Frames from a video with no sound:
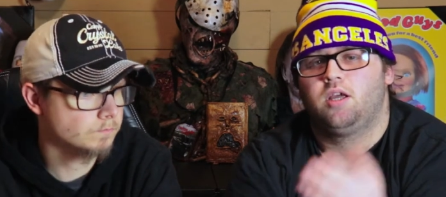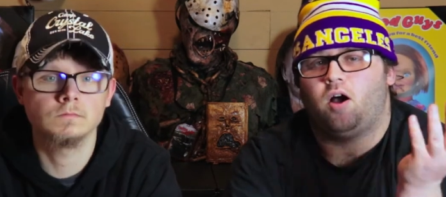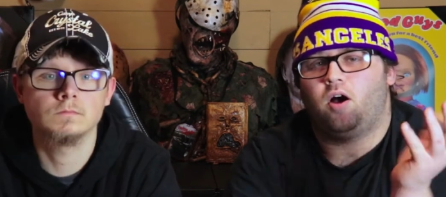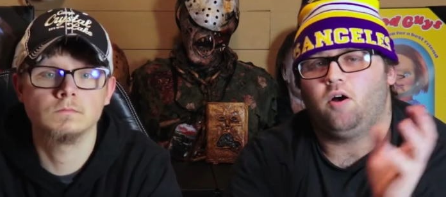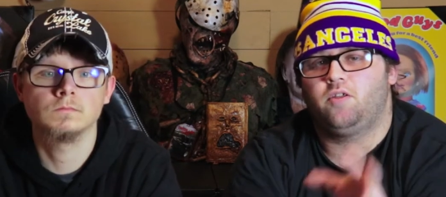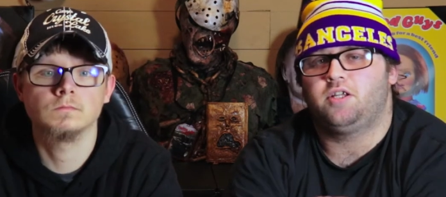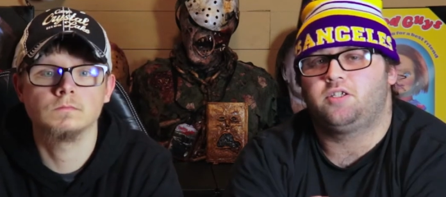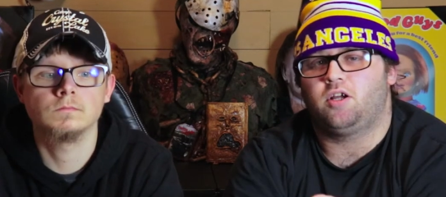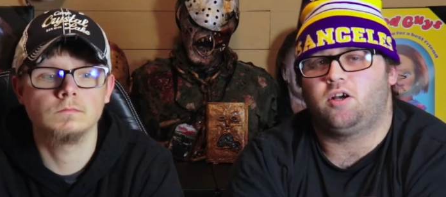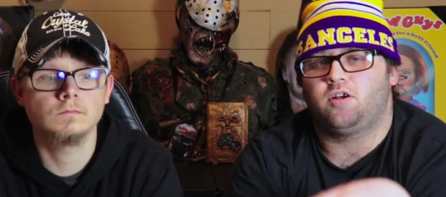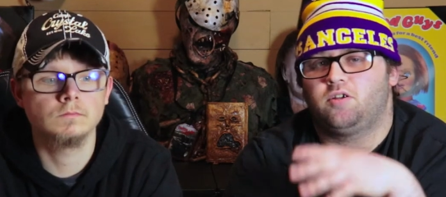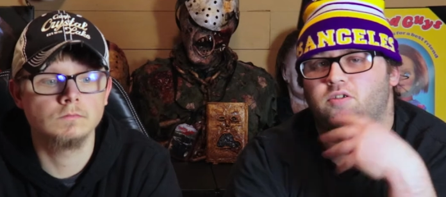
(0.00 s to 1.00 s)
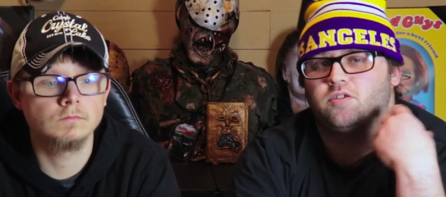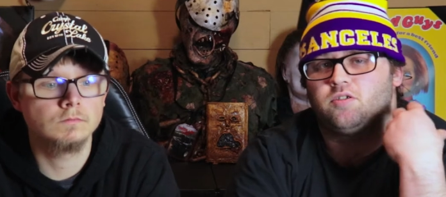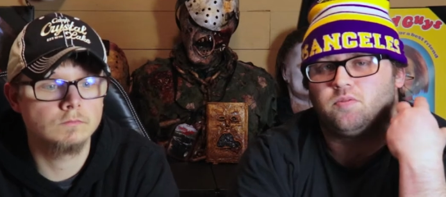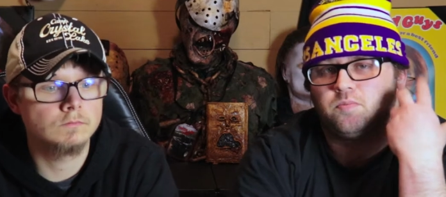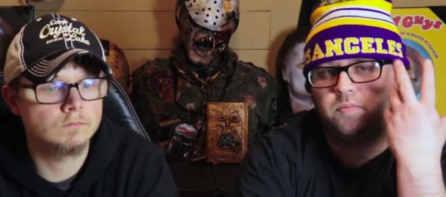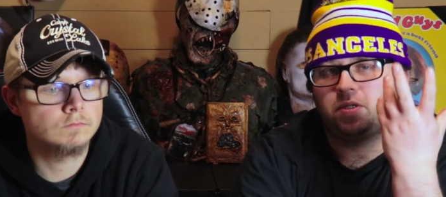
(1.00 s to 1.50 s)
Speaker 1: All these
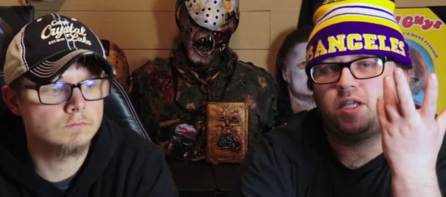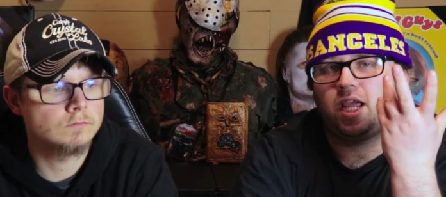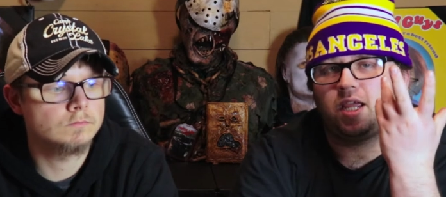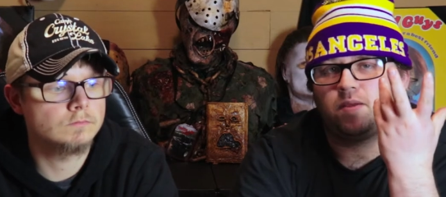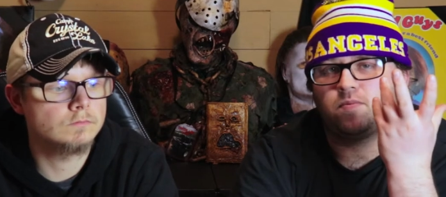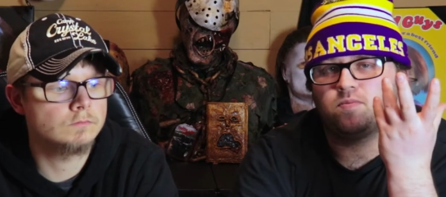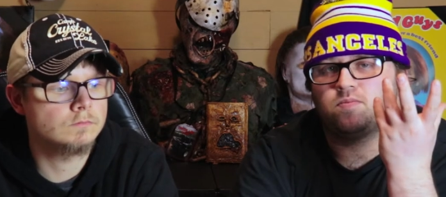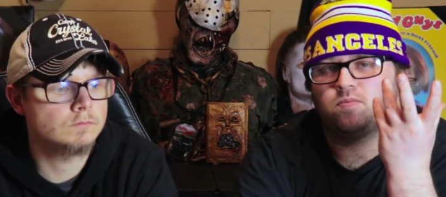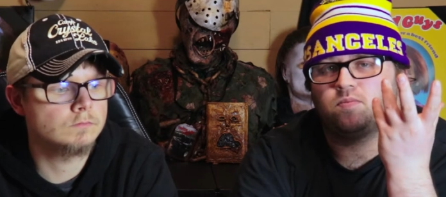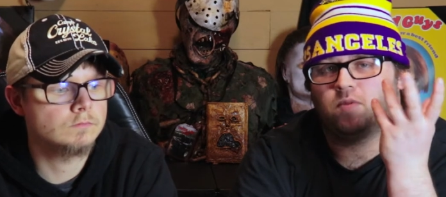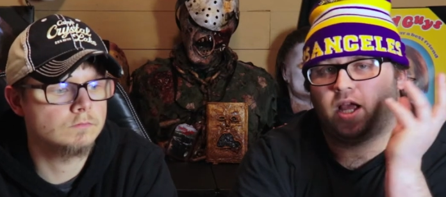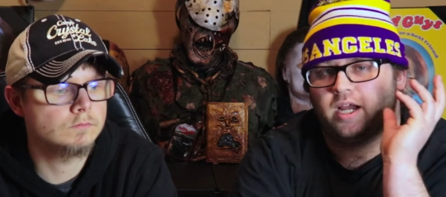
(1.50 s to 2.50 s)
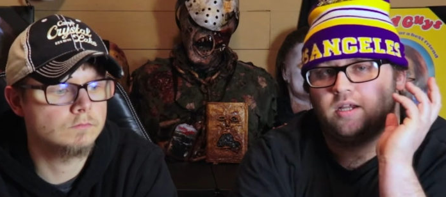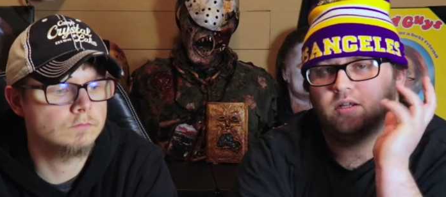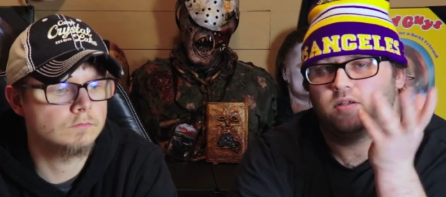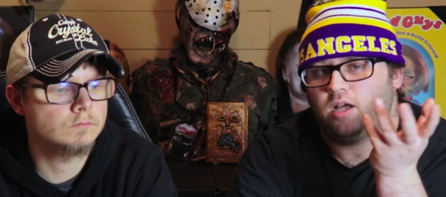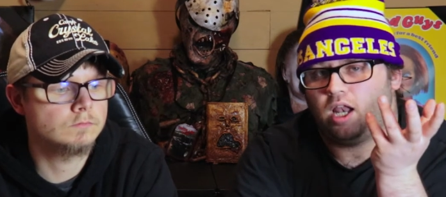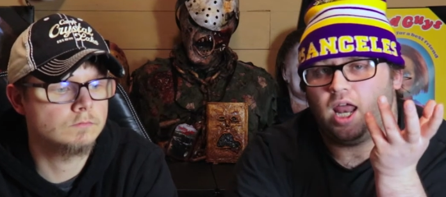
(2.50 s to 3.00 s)
dolls became, like,
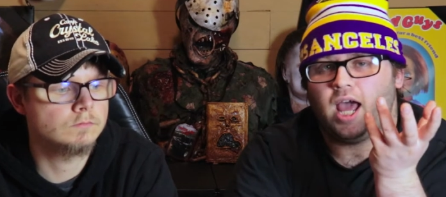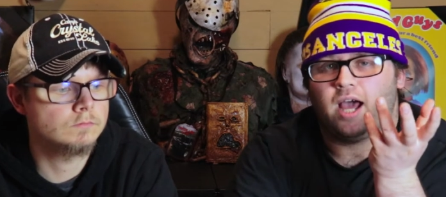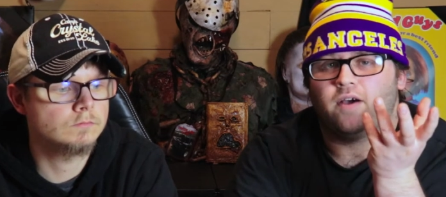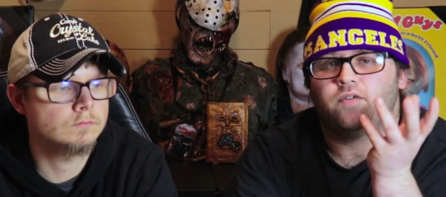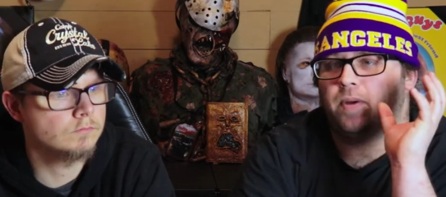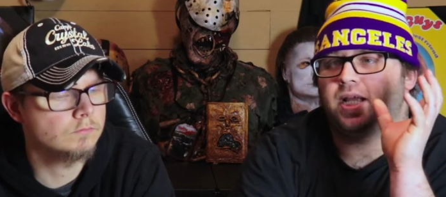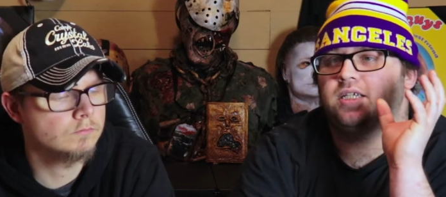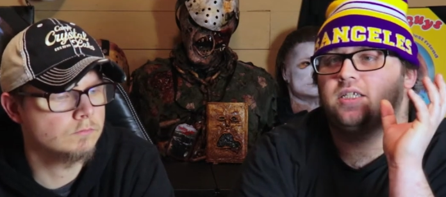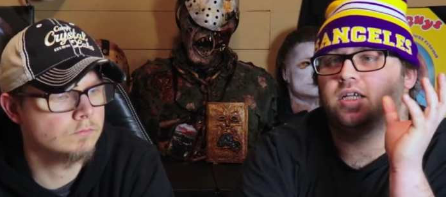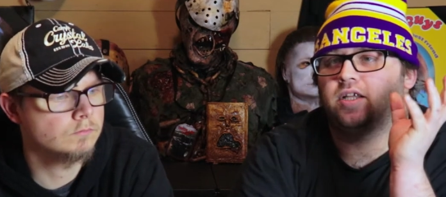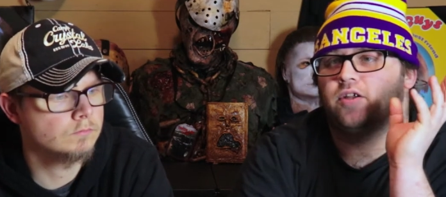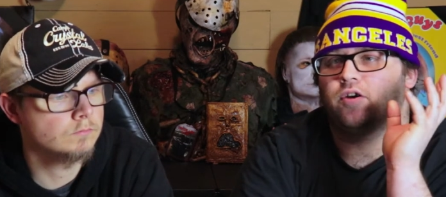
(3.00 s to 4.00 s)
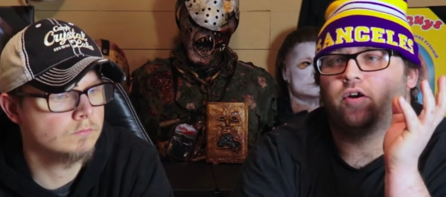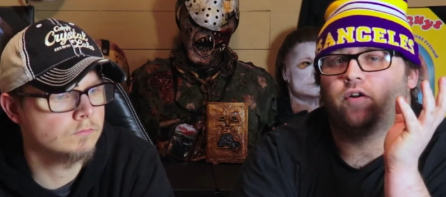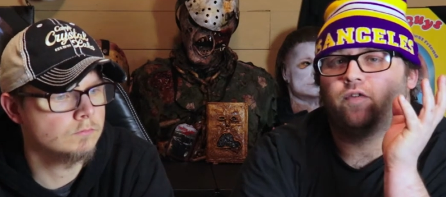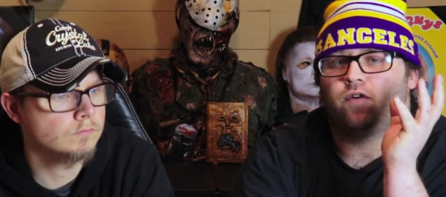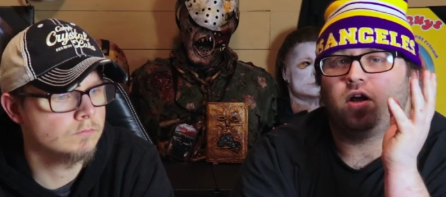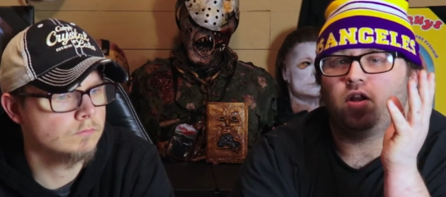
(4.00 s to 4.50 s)
alive. Basically, they're
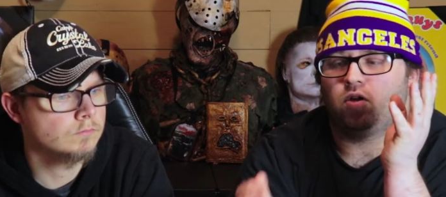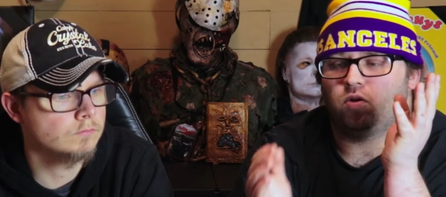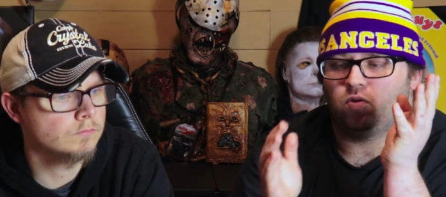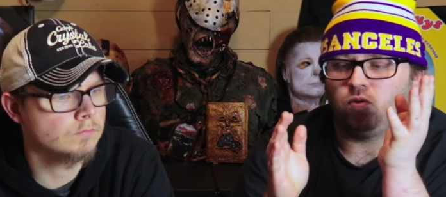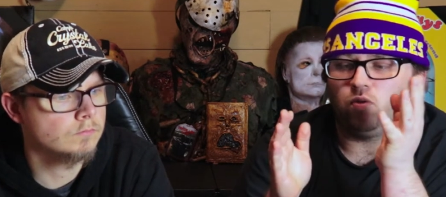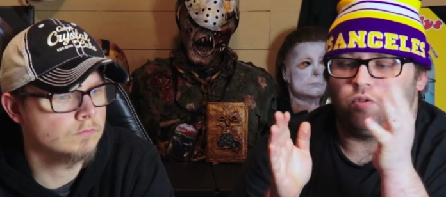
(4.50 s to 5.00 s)
going to follow